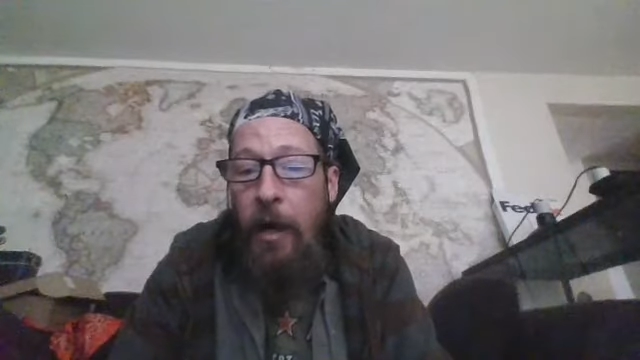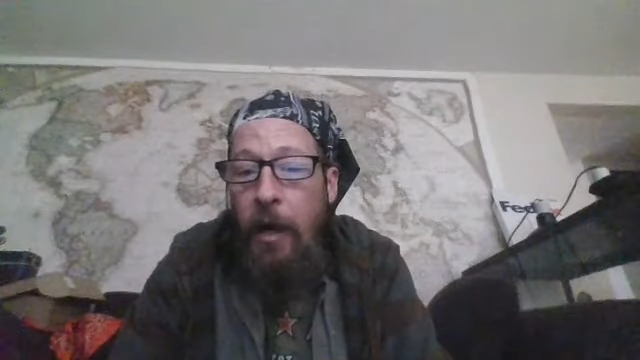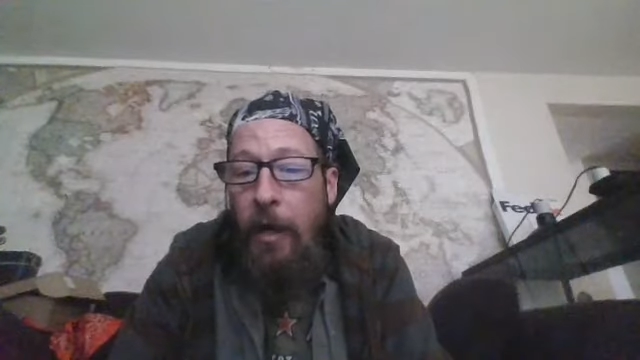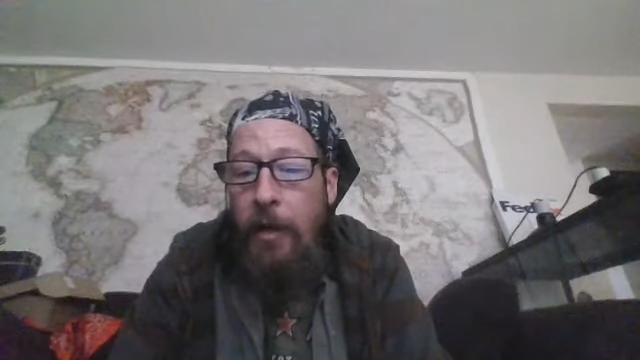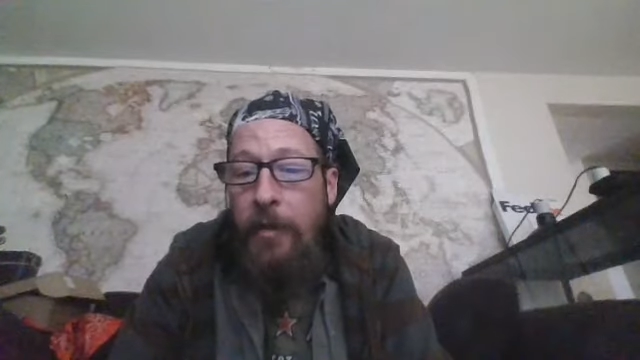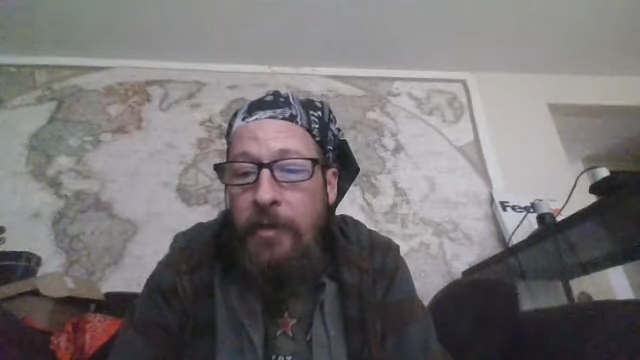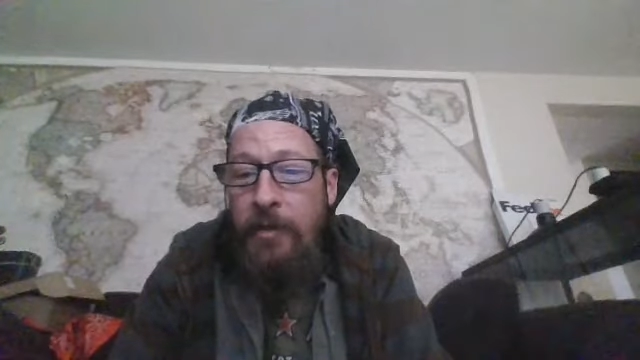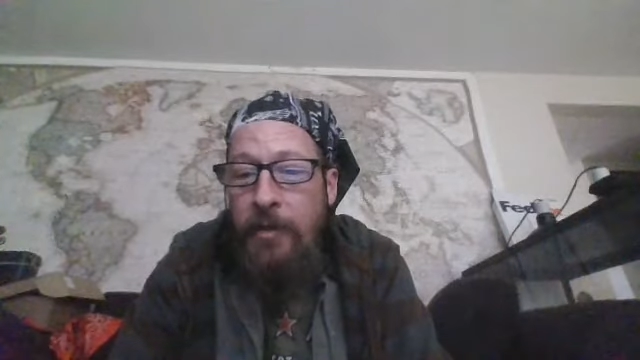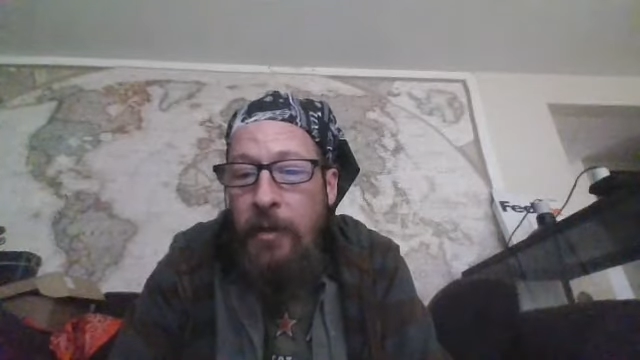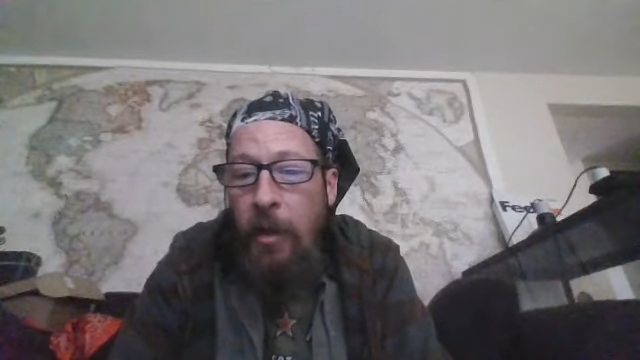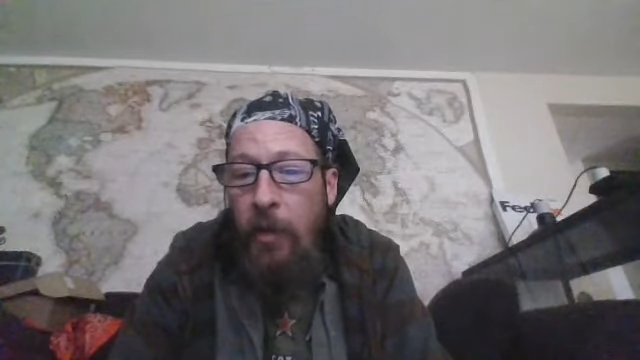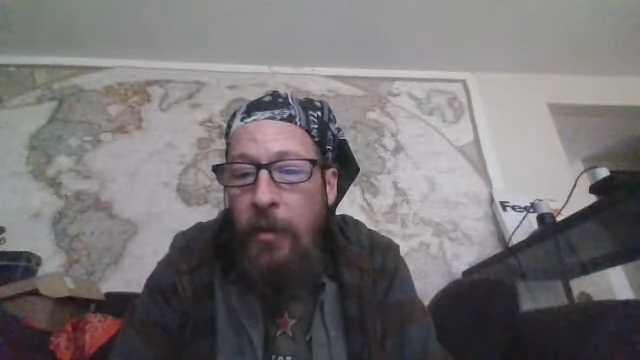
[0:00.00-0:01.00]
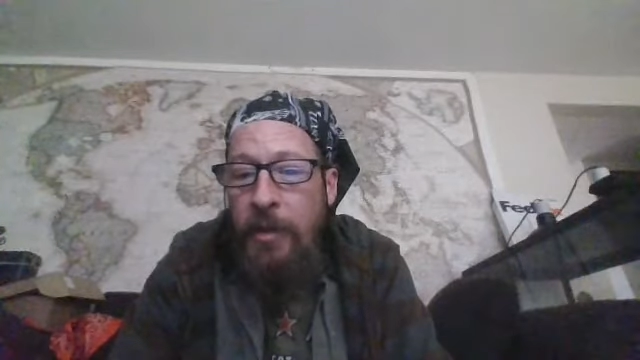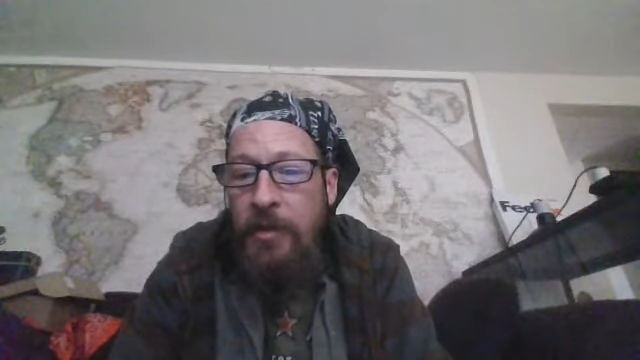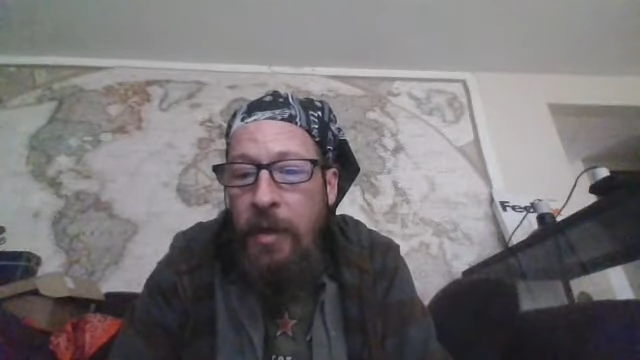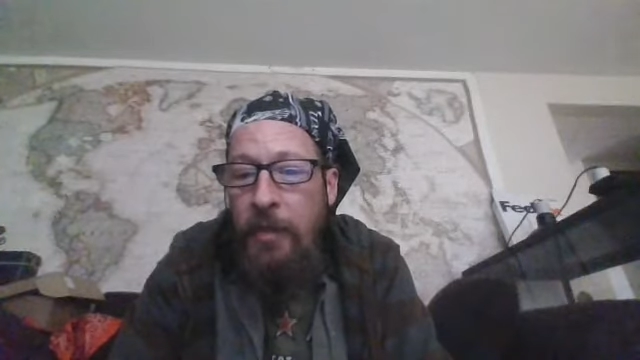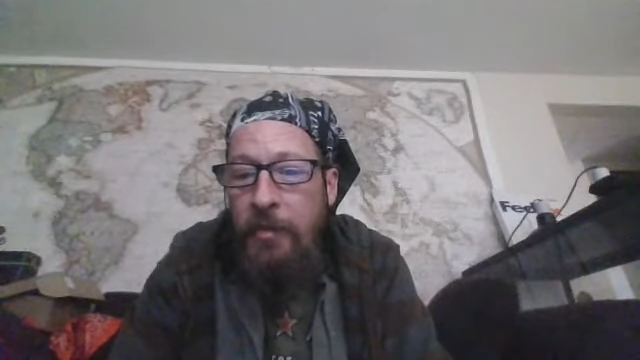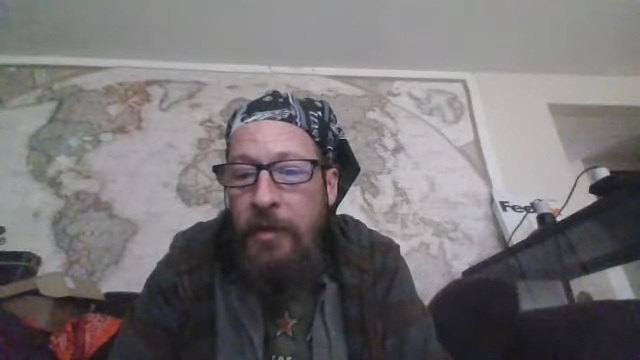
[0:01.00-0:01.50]
hearts.
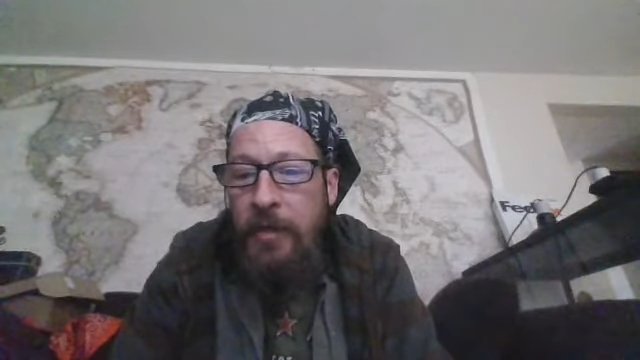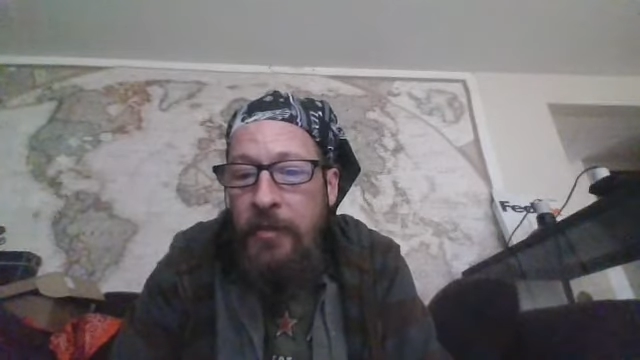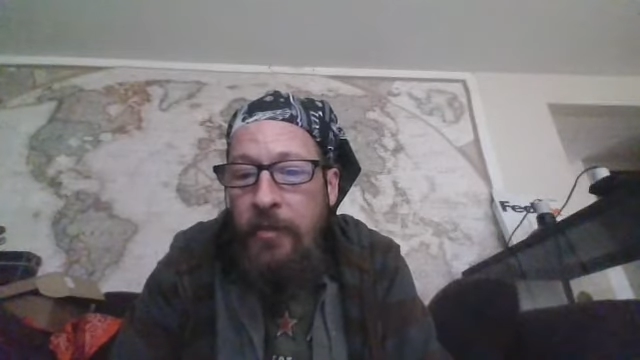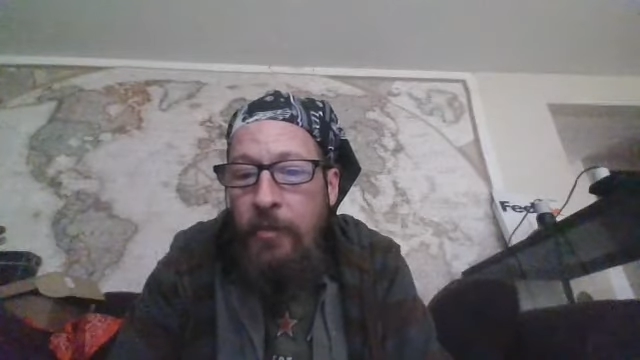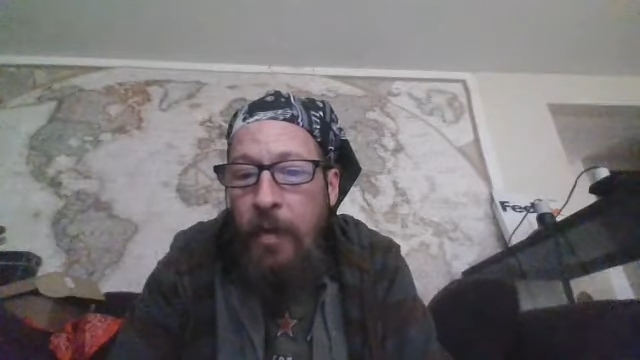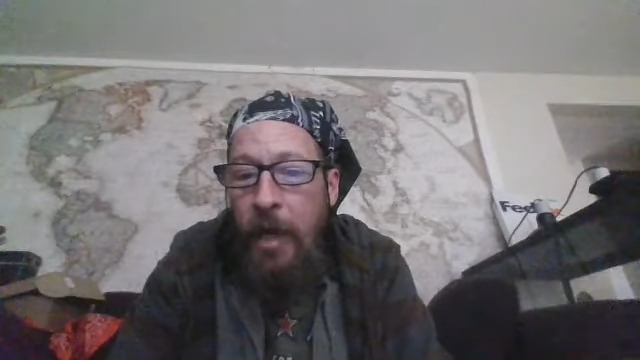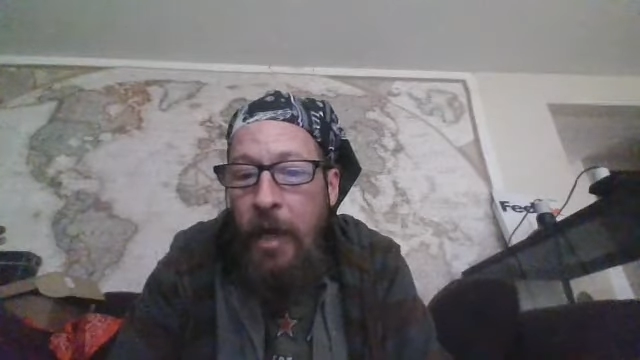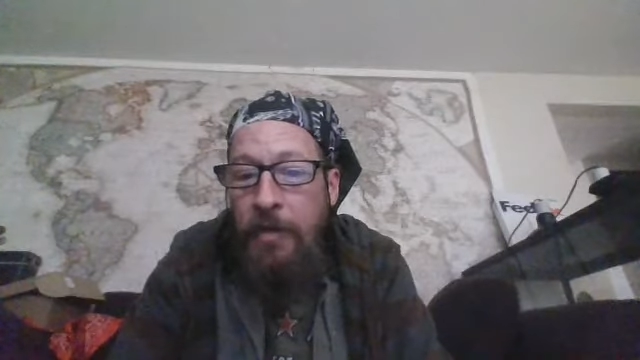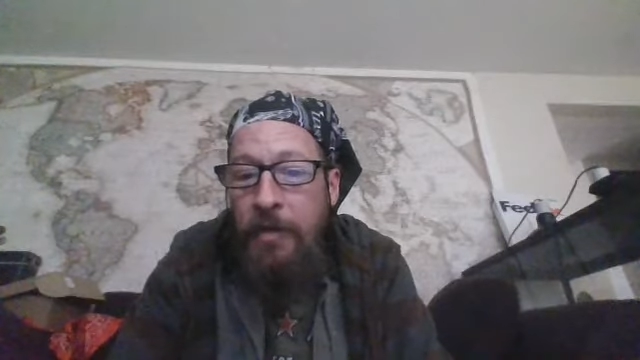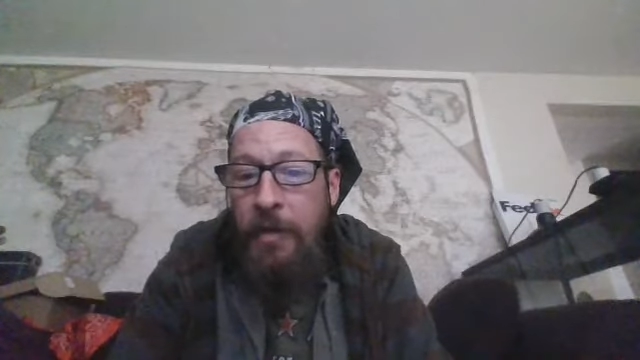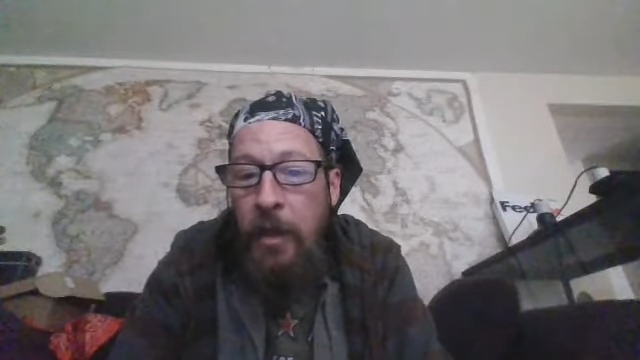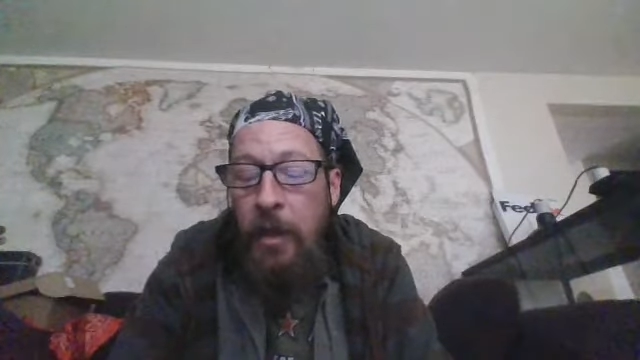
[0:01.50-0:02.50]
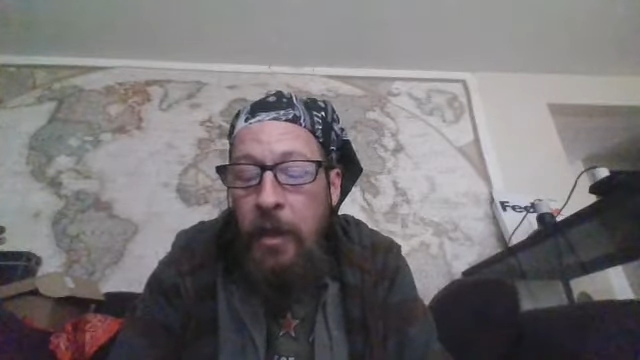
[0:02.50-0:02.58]
Always love to hear the magic.